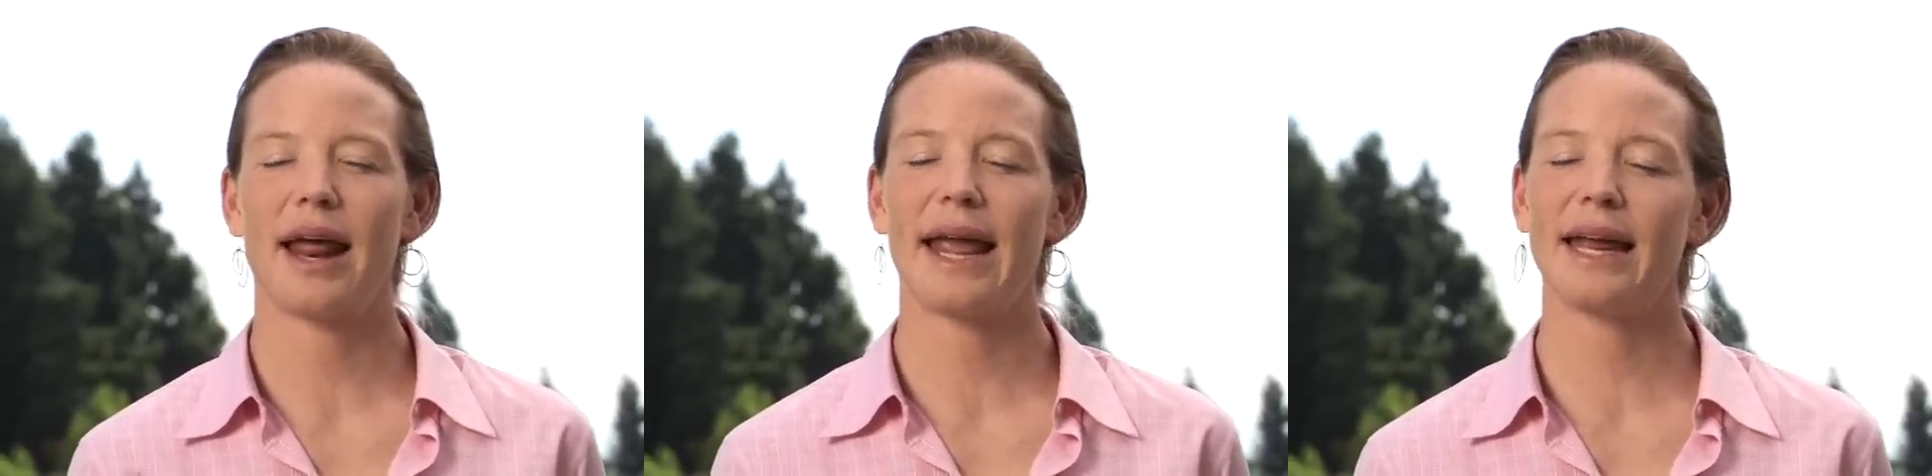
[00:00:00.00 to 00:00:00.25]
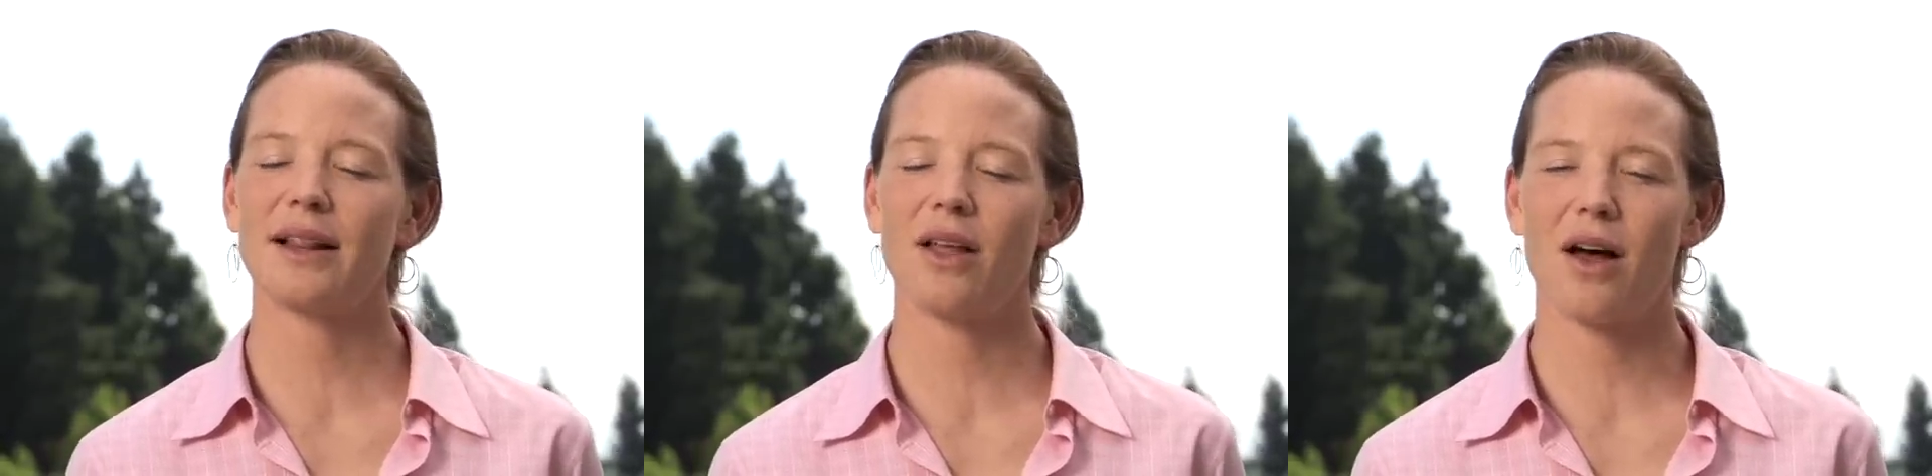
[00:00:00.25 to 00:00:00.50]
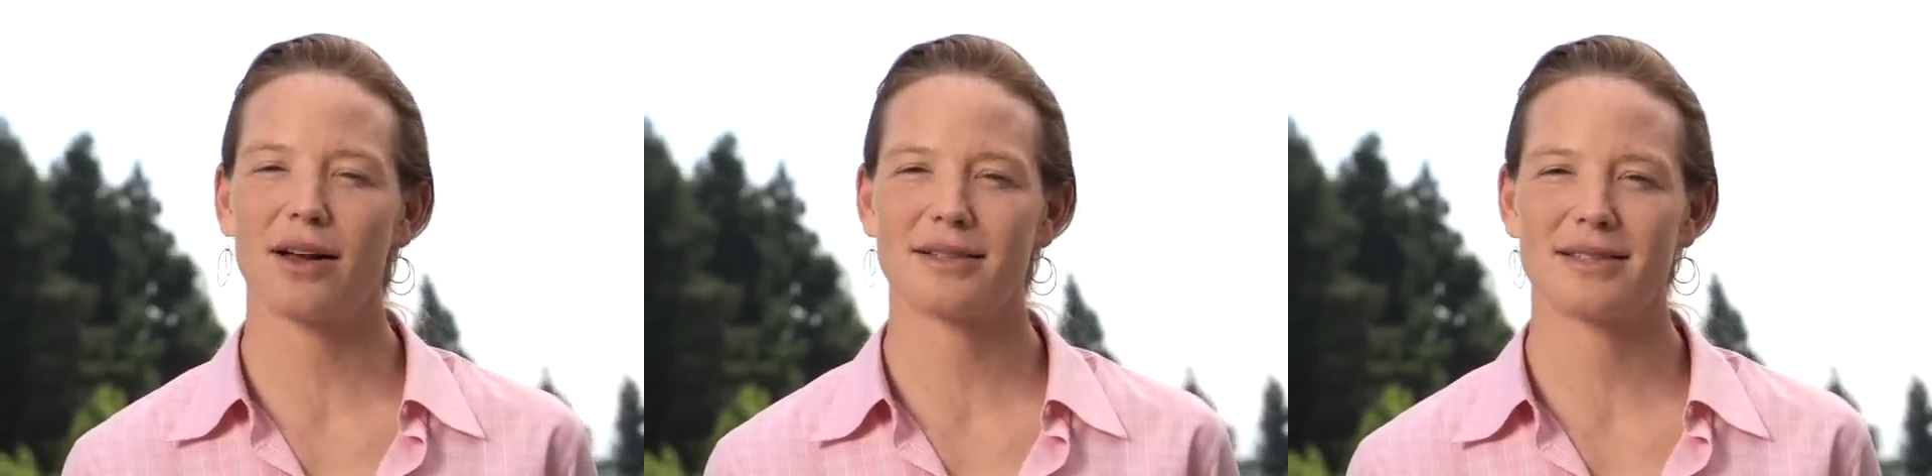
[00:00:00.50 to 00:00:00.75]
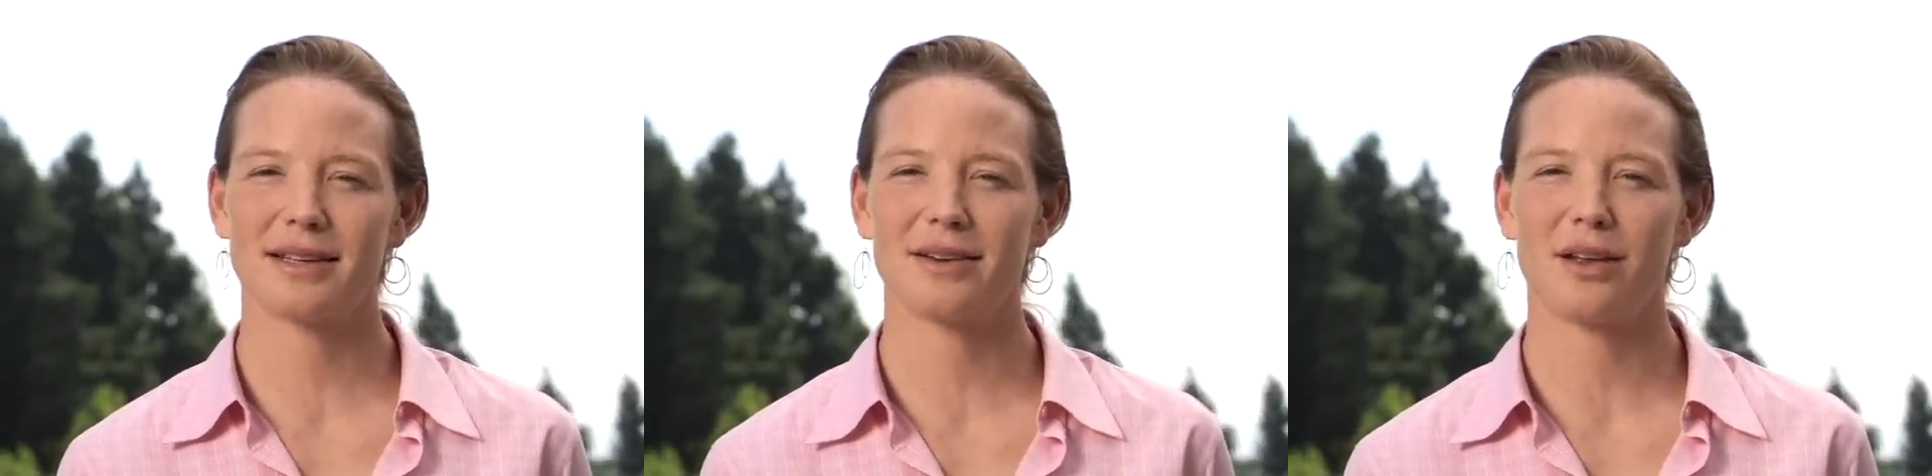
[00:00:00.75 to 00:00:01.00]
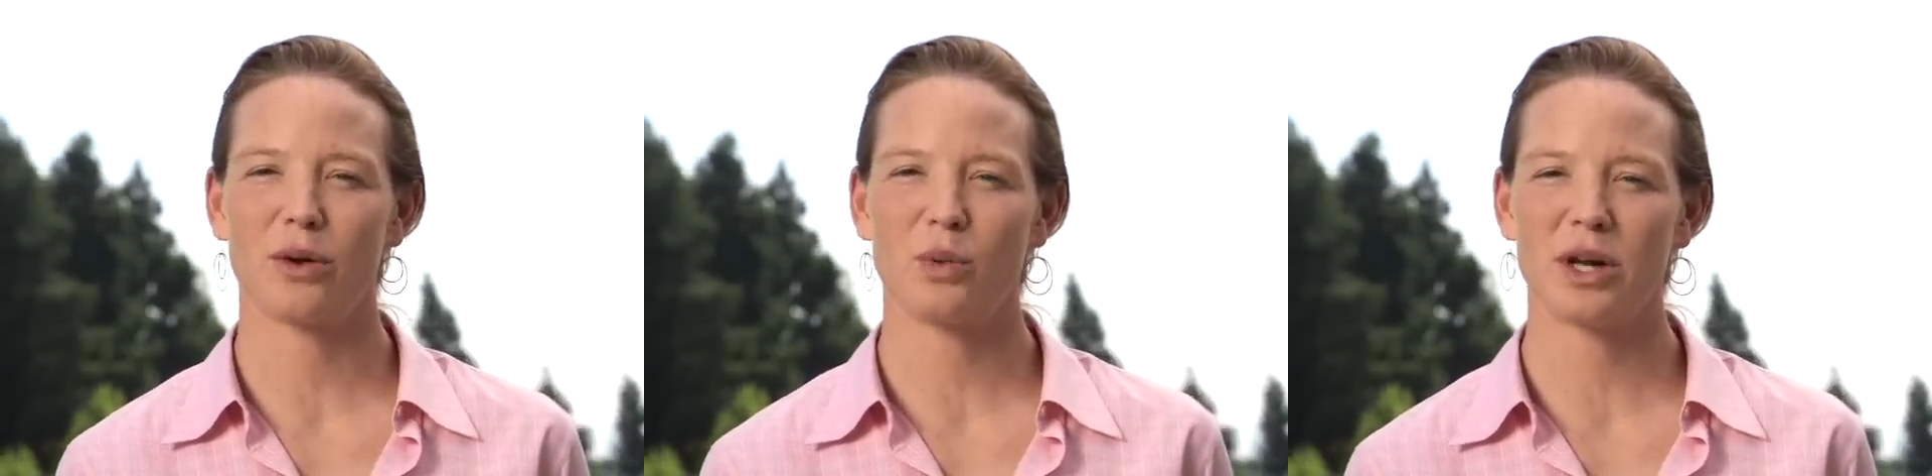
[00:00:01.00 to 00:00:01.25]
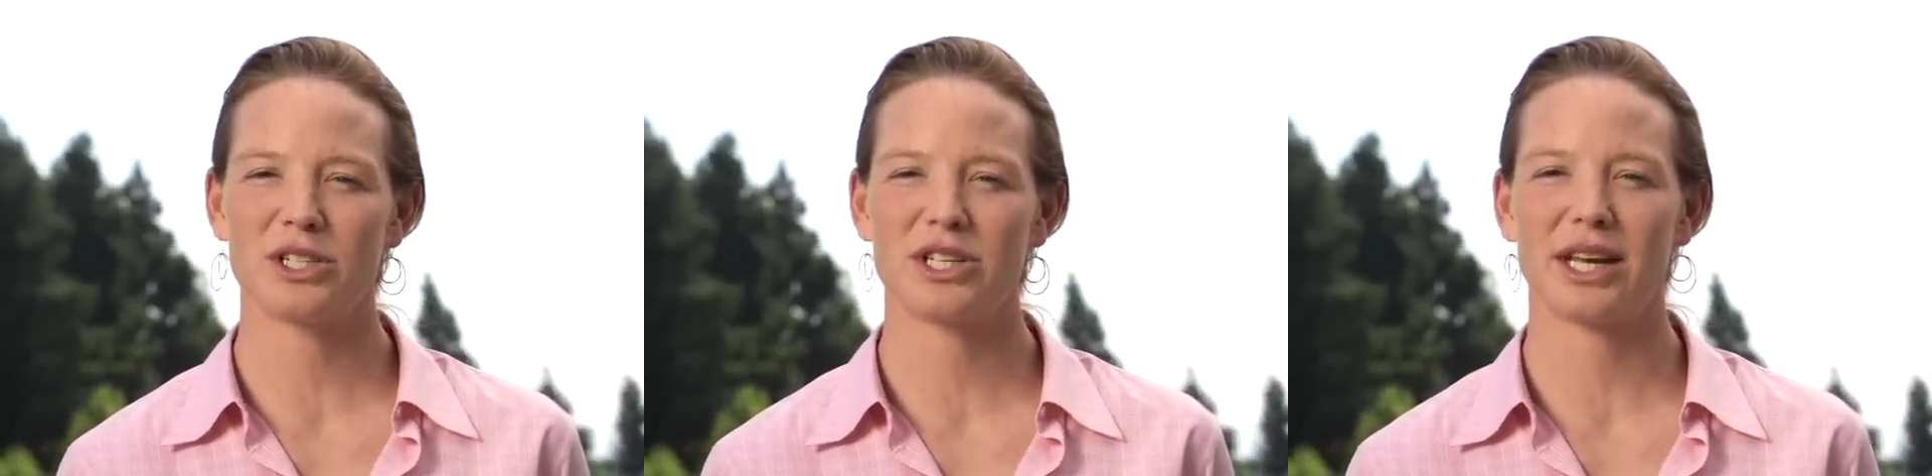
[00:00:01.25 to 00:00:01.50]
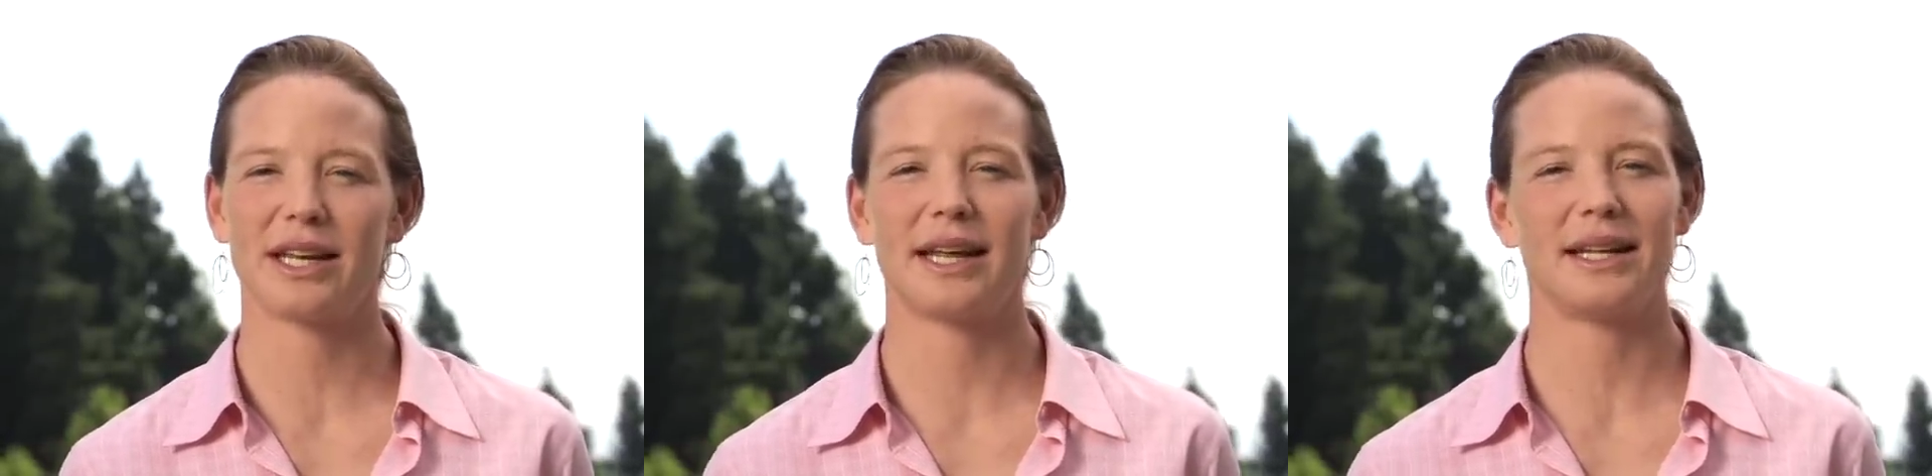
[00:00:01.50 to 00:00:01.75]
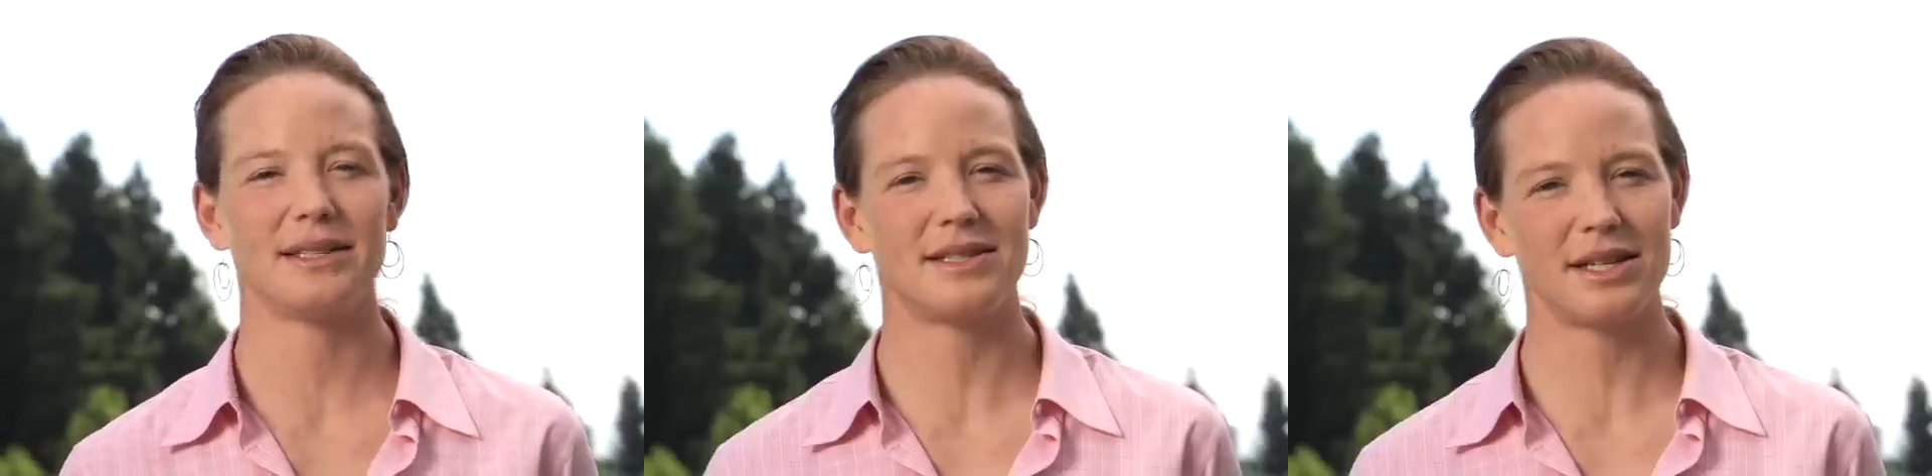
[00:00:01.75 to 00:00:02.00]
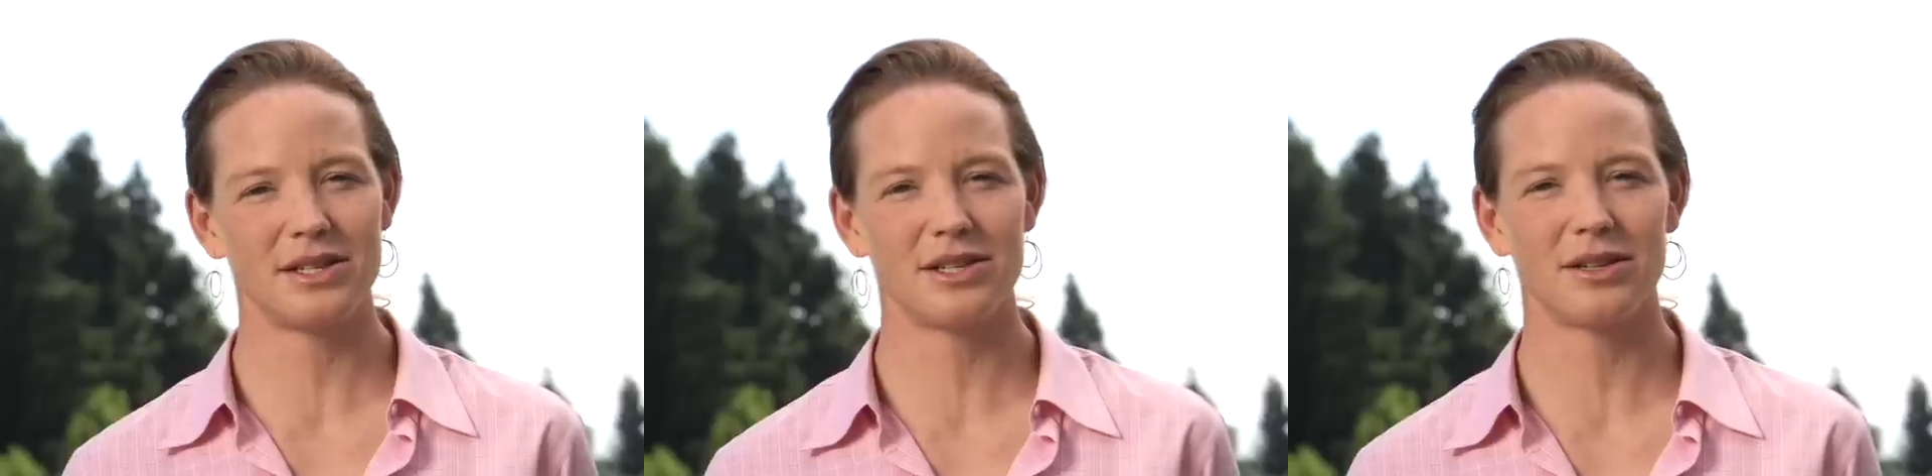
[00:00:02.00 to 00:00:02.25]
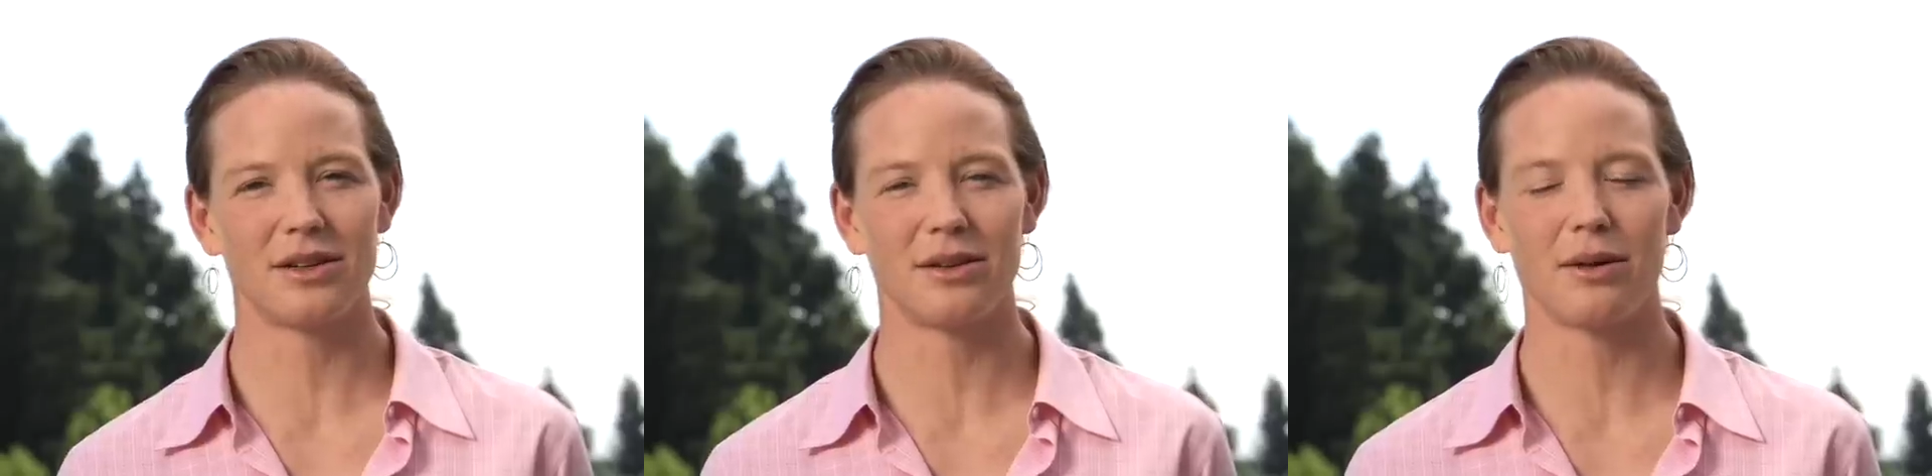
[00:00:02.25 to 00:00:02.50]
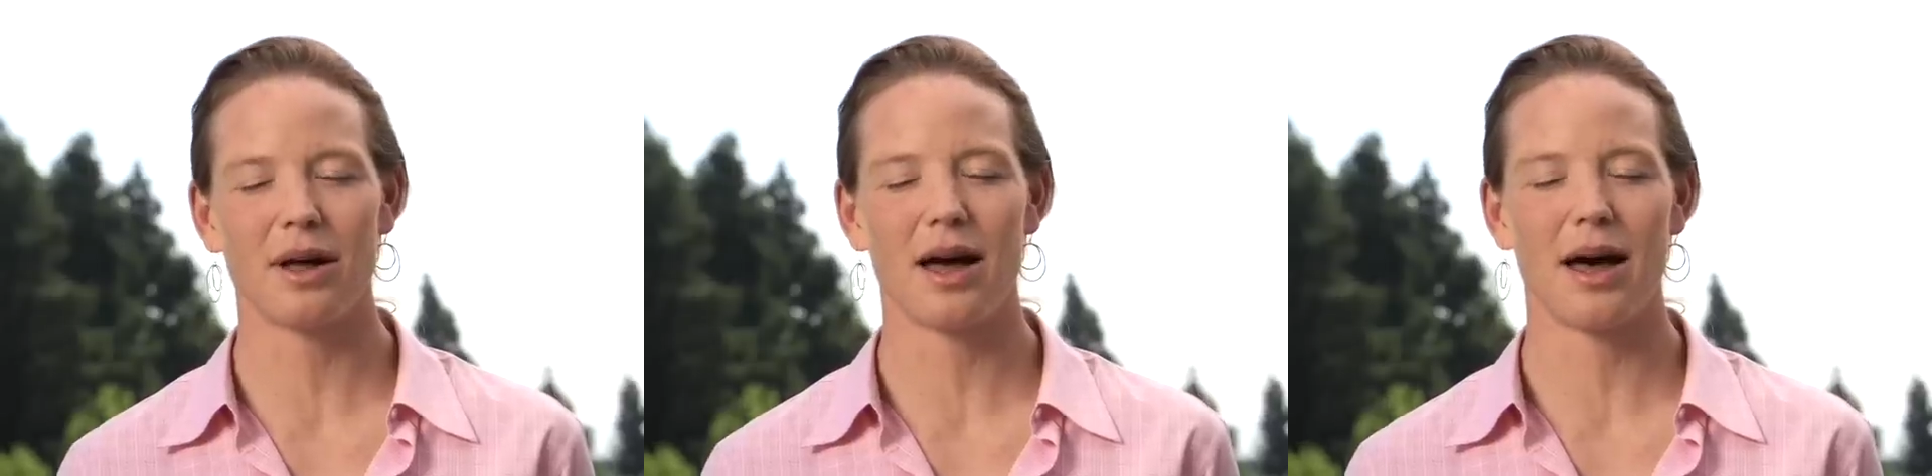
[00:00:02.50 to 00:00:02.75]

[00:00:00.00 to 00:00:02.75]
analog signal on one channel and a digital